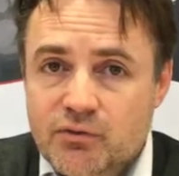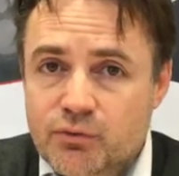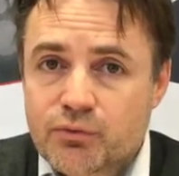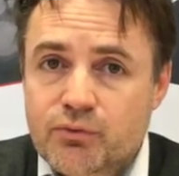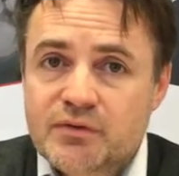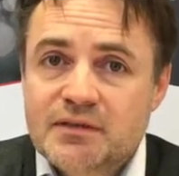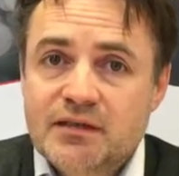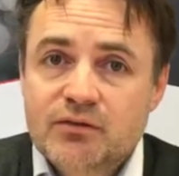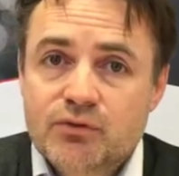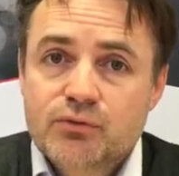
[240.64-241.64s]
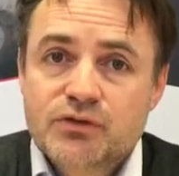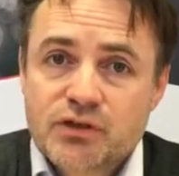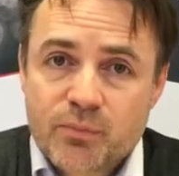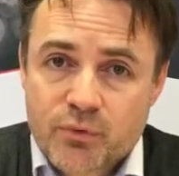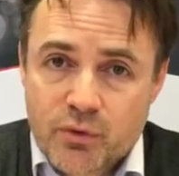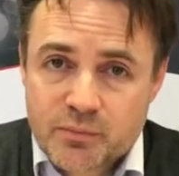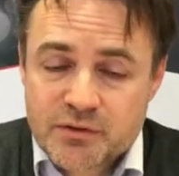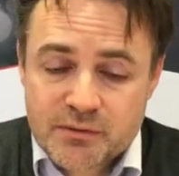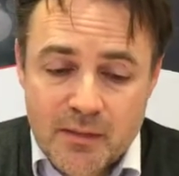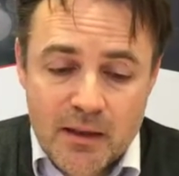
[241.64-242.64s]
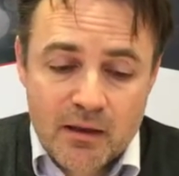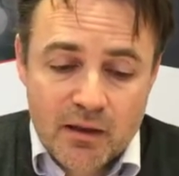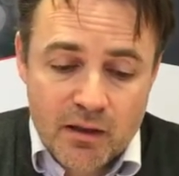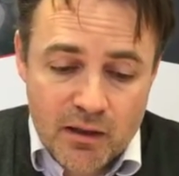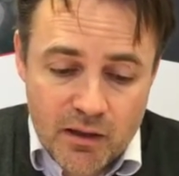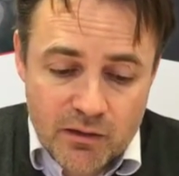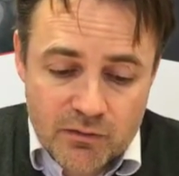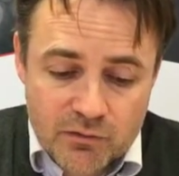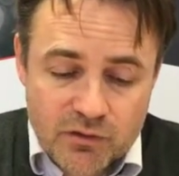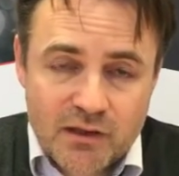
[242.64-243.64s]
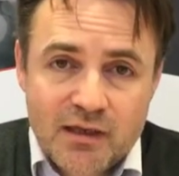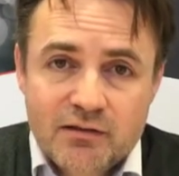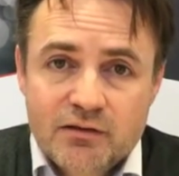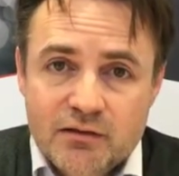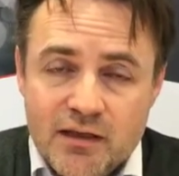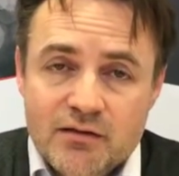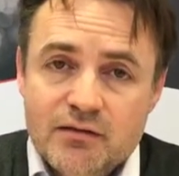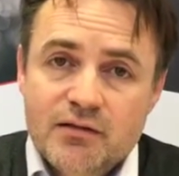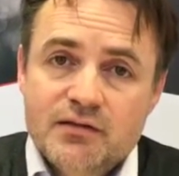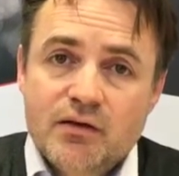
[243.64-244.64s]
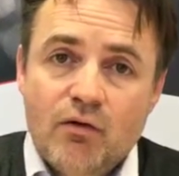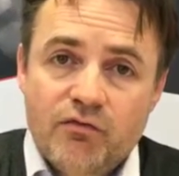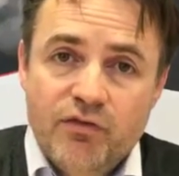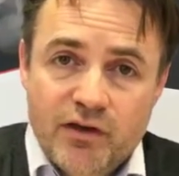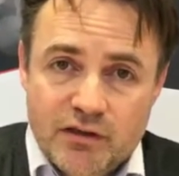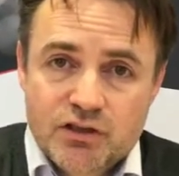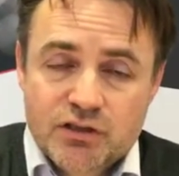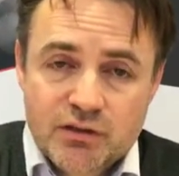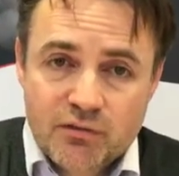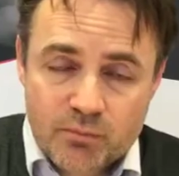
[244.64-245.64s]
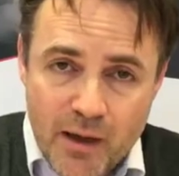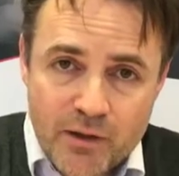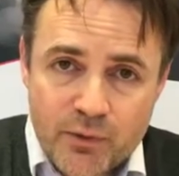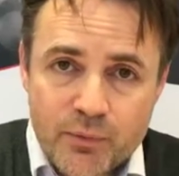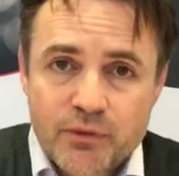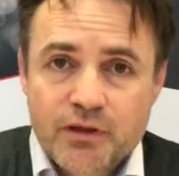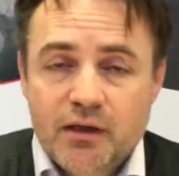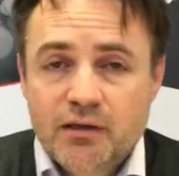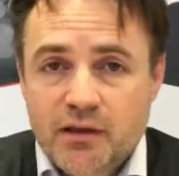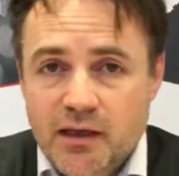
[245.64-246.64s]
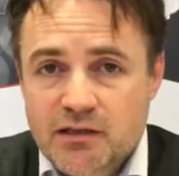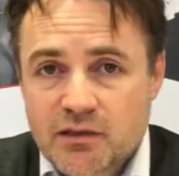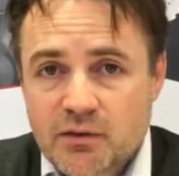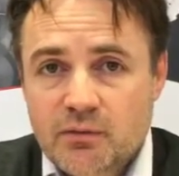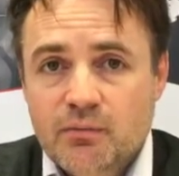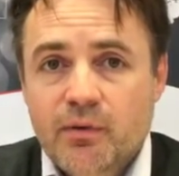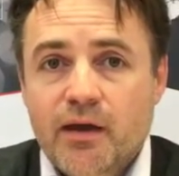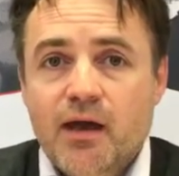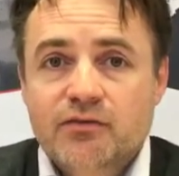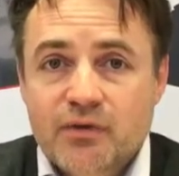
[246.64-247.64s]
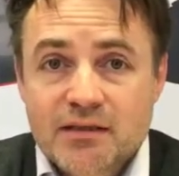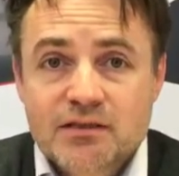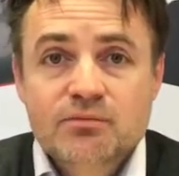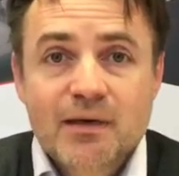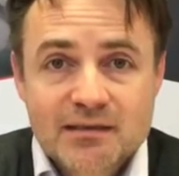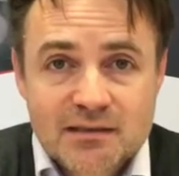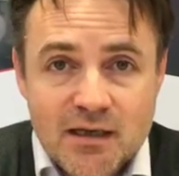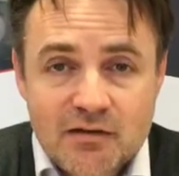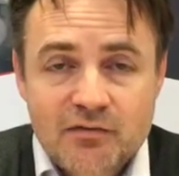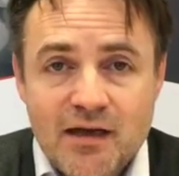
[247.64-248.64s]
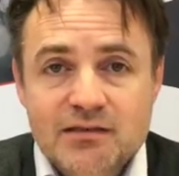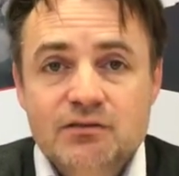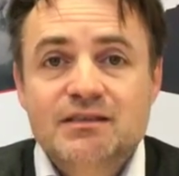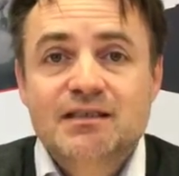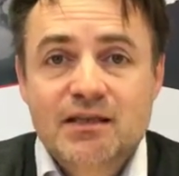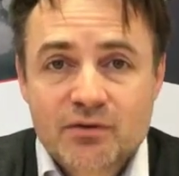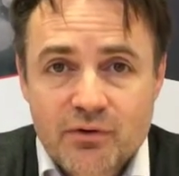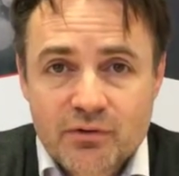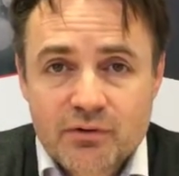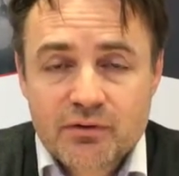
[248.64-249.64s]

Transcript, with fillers: the two groups in two subgroups. 10 teeth of each, BioRoot and eugenol, were addressed to myself as the senior